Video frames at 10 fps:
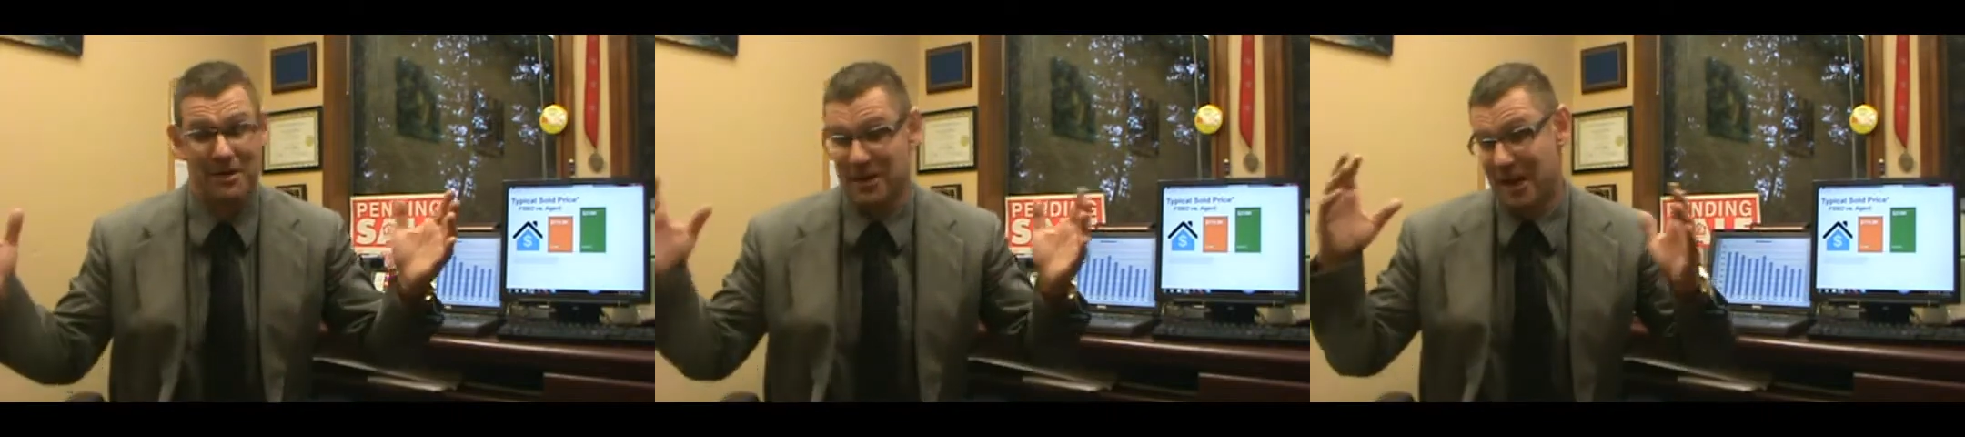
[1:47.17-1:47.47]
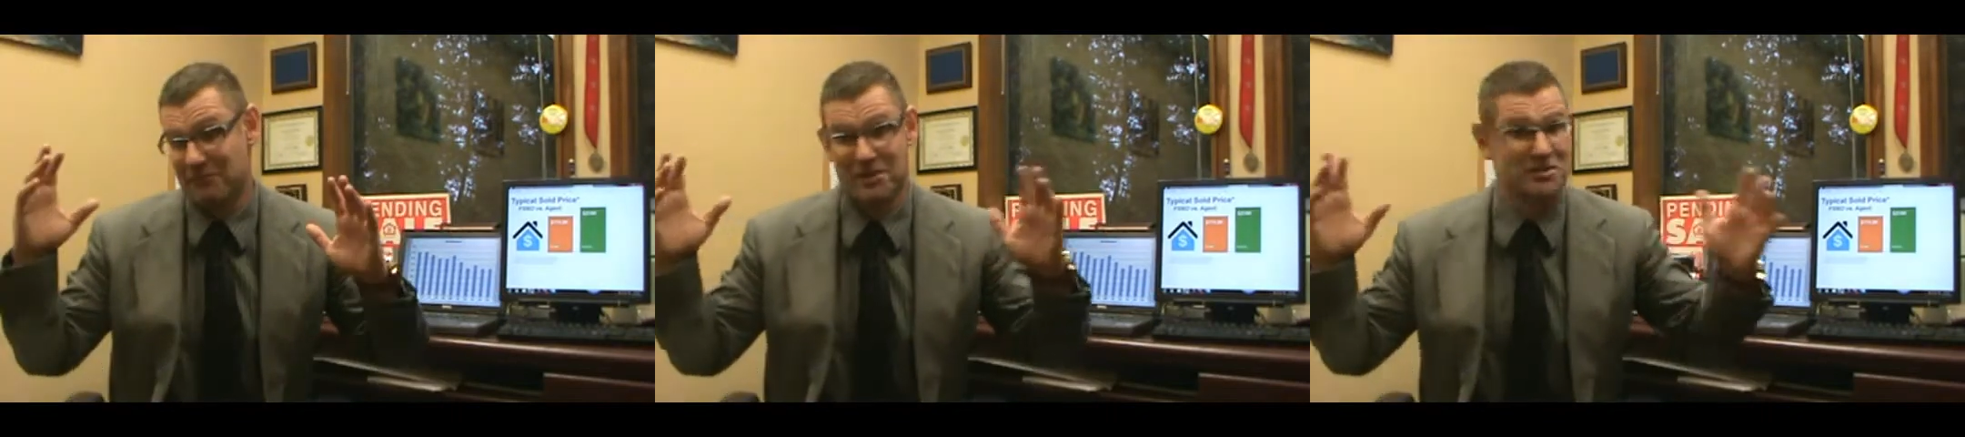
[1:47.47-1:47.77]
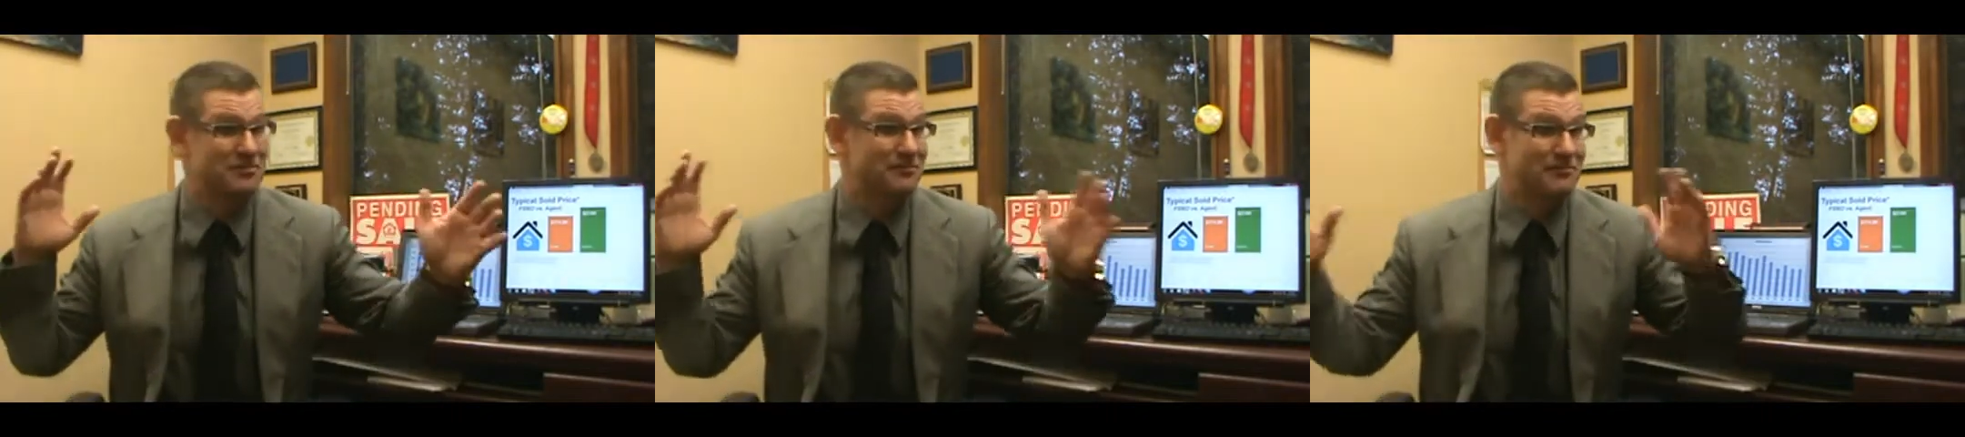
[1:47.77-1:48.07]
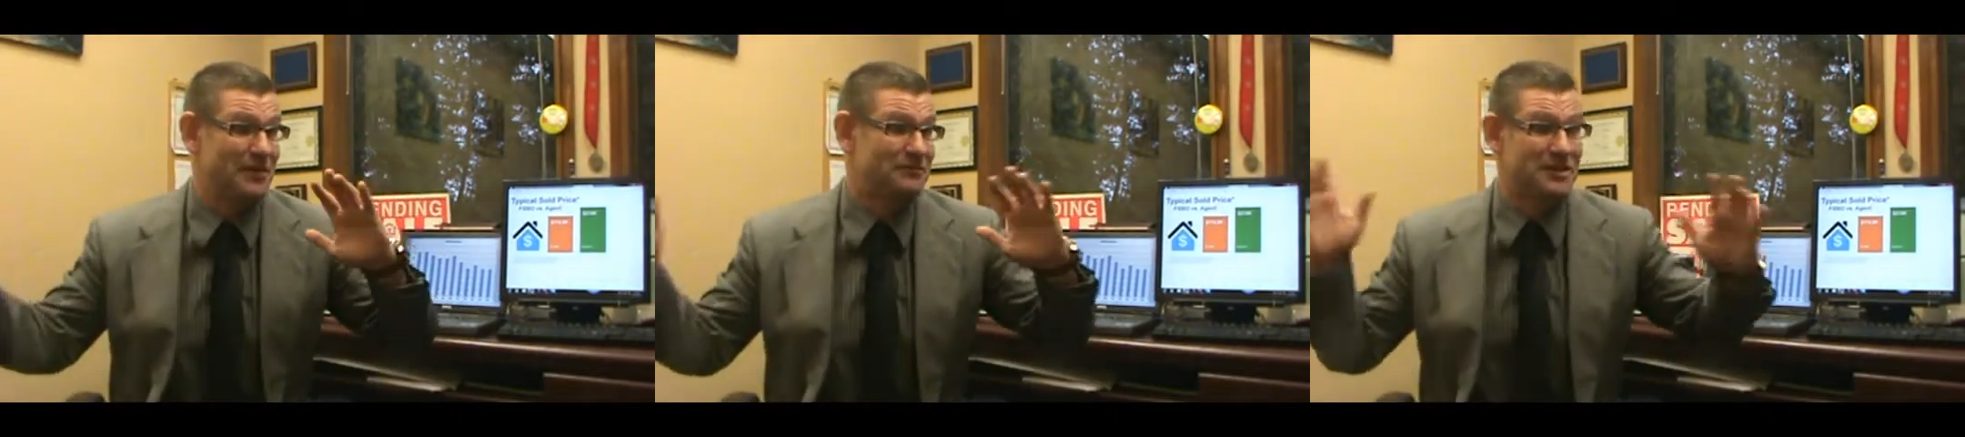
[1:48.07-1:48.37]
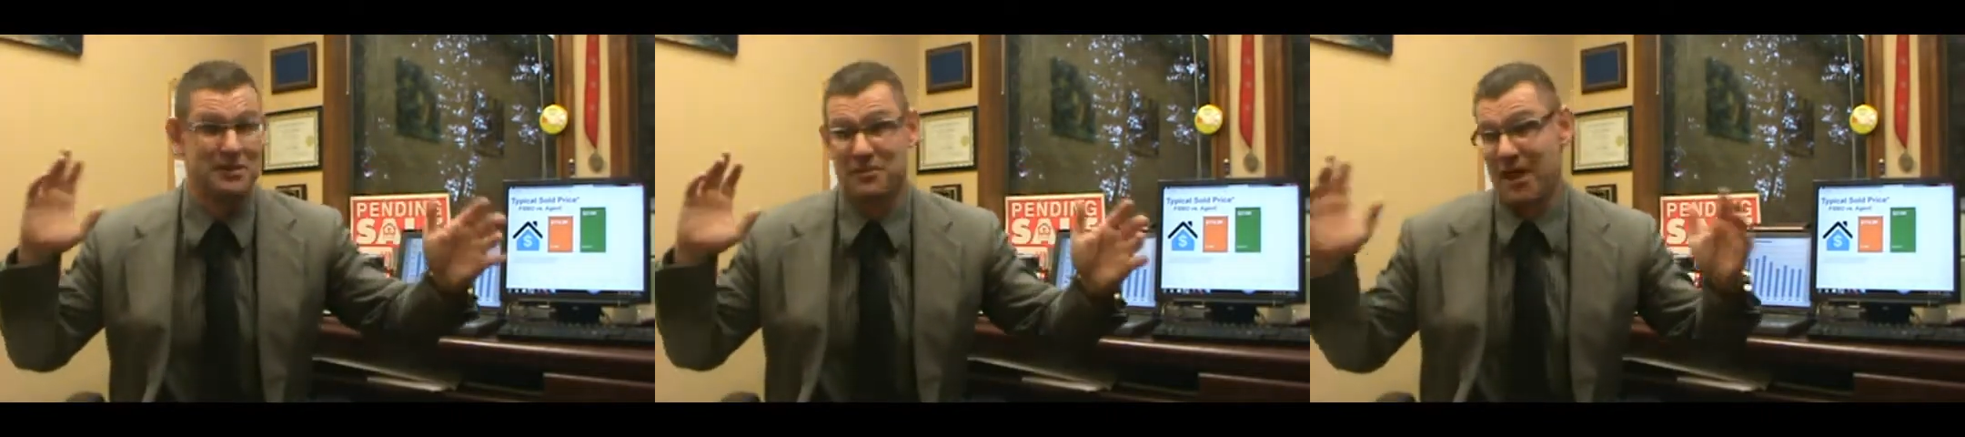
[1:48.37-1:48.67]
an average
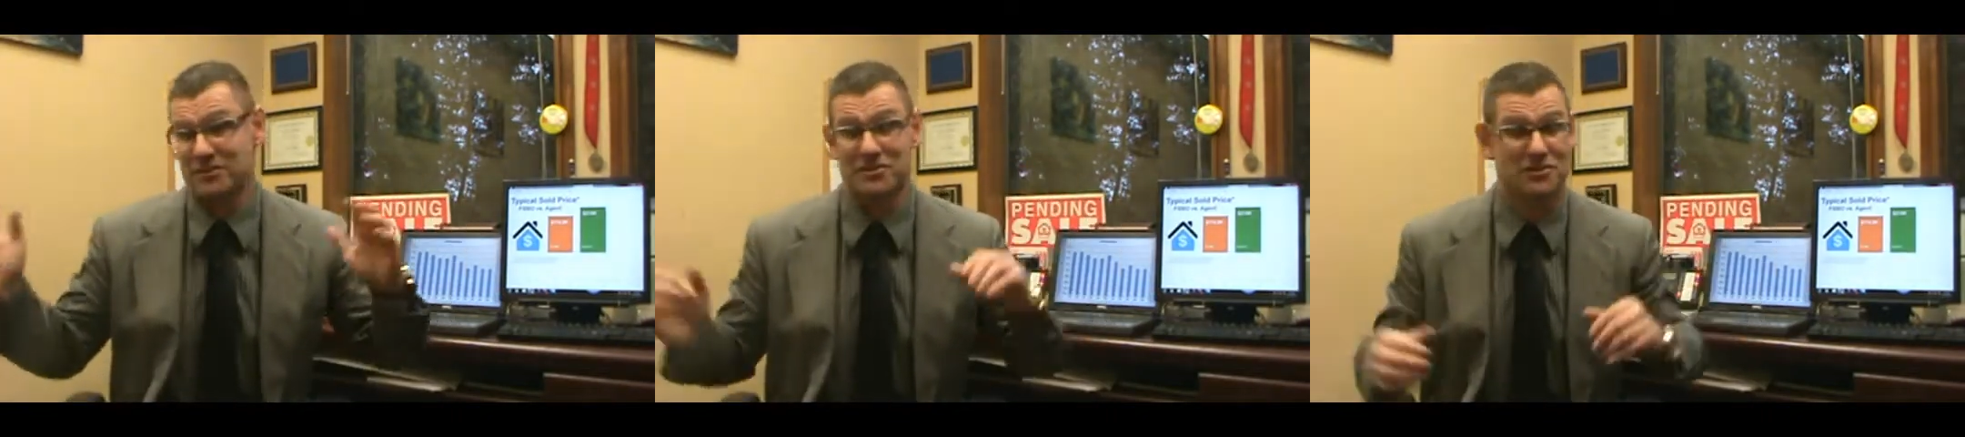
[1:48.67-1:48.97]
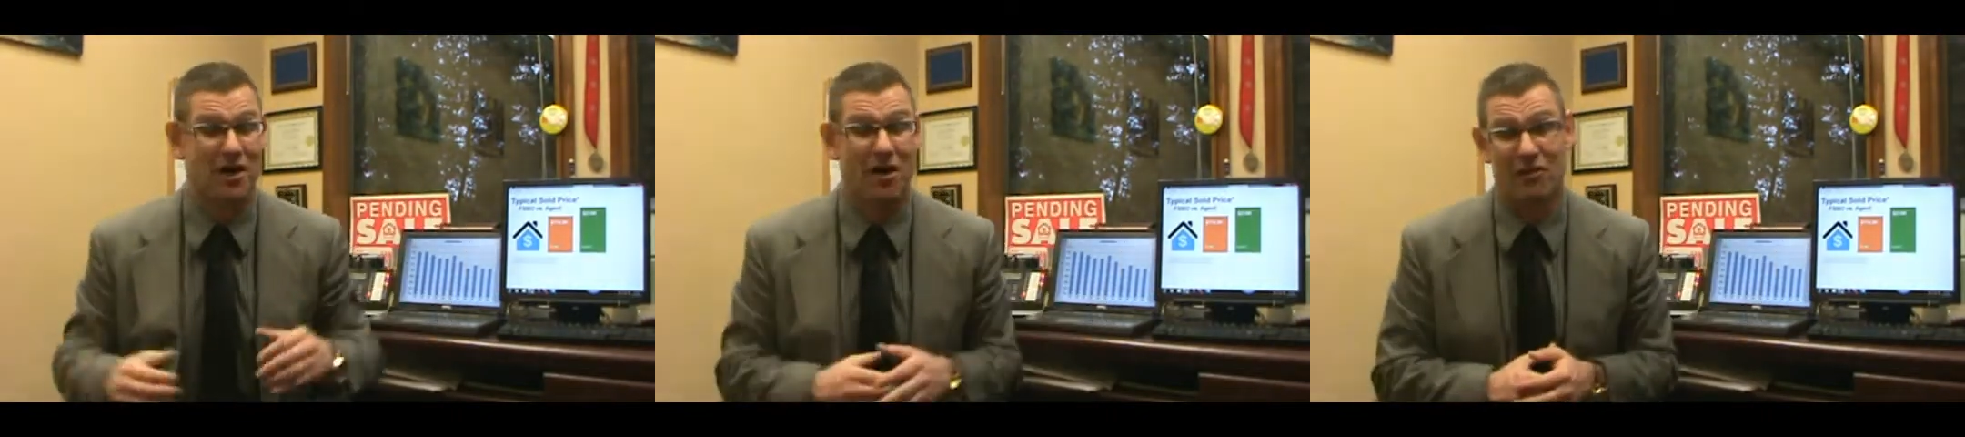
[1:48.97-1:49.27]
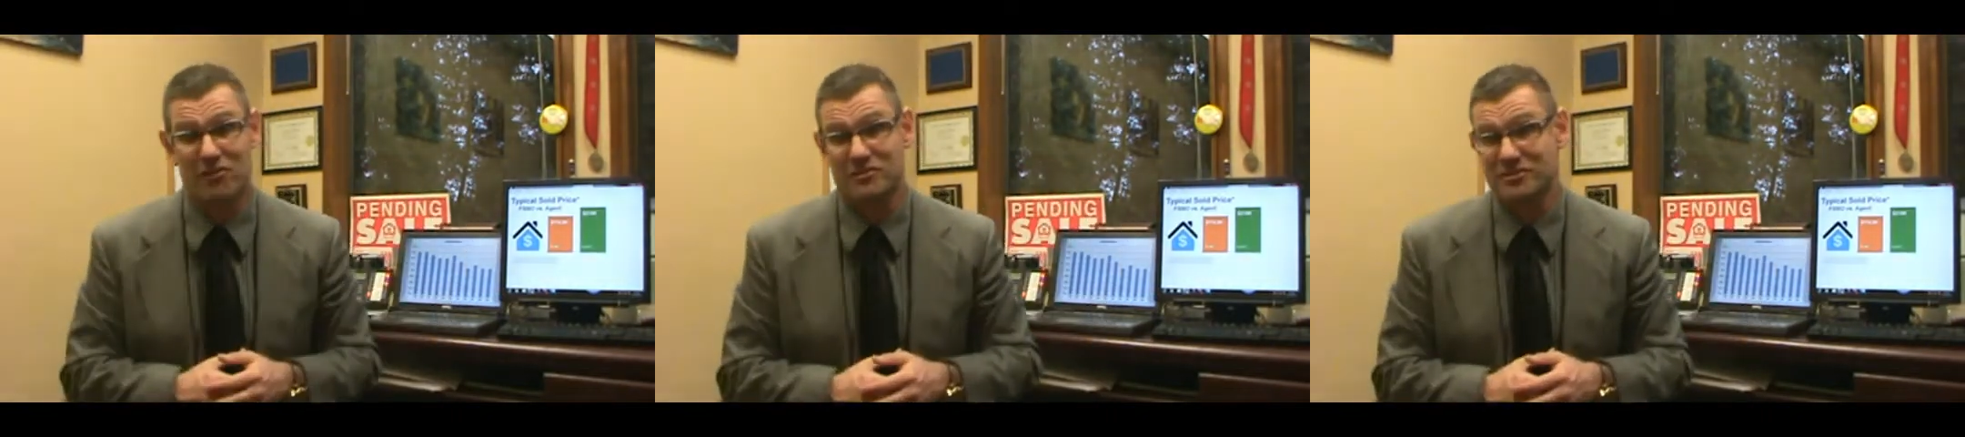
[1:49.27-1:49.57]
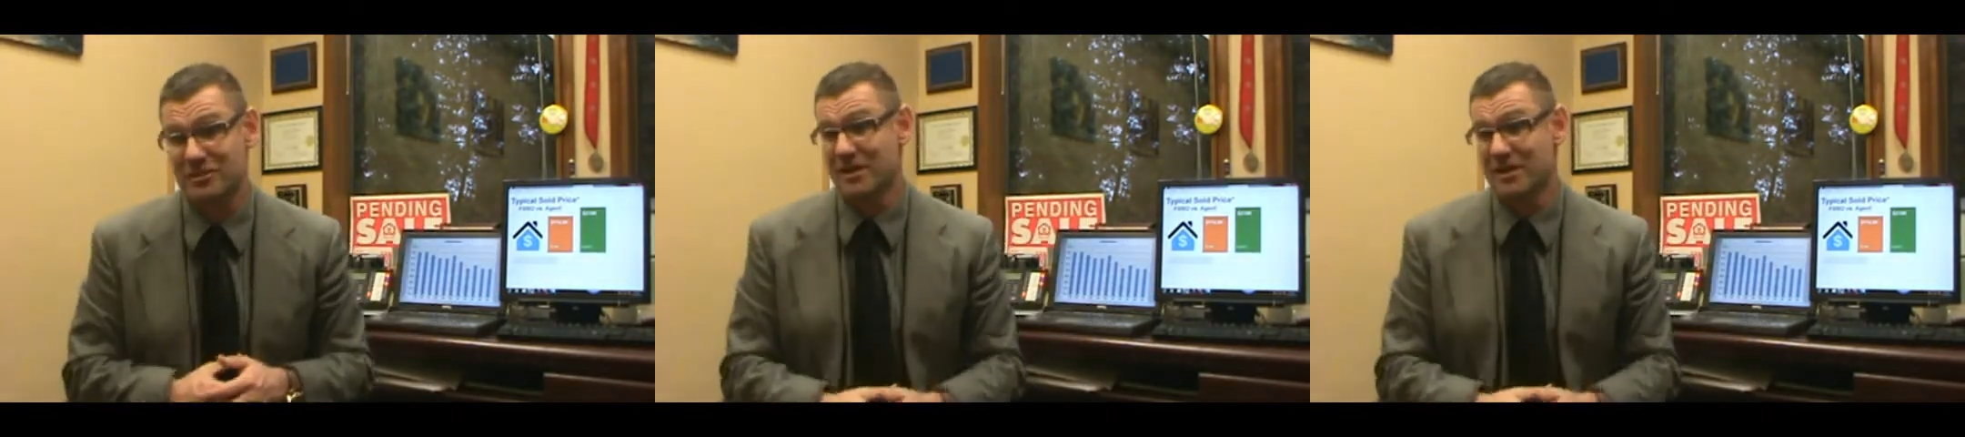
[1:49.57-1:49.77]
$15,000.